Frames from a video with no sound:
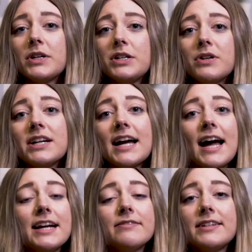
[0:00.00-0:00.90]
where you can
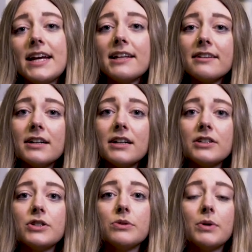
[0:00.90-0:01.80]
kind of tailor
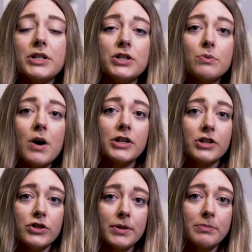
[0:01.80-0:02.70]
to what you want
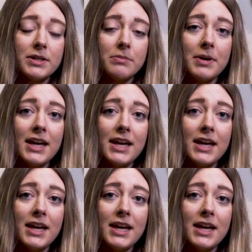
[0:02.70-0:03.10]
your trip to be.